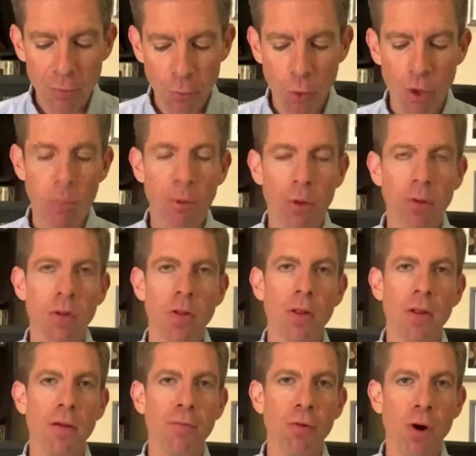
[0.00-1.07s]
and affordable
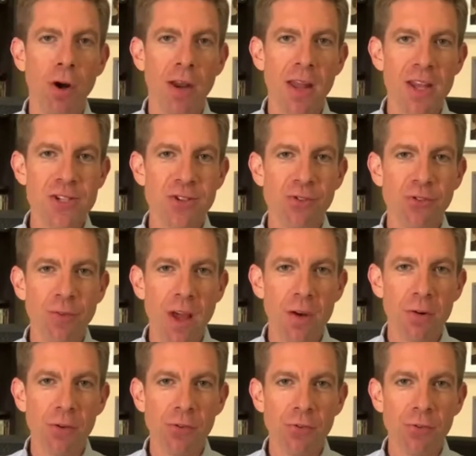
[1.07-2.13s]
for our nation's
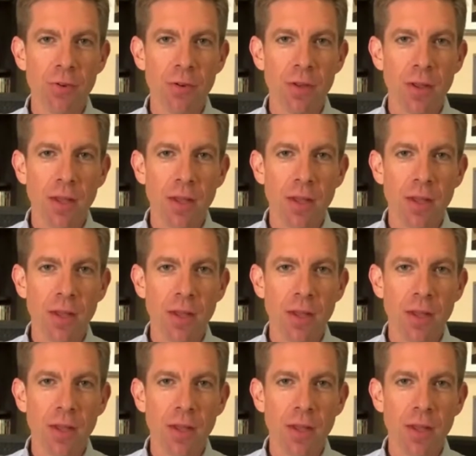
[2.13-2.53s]
veterans.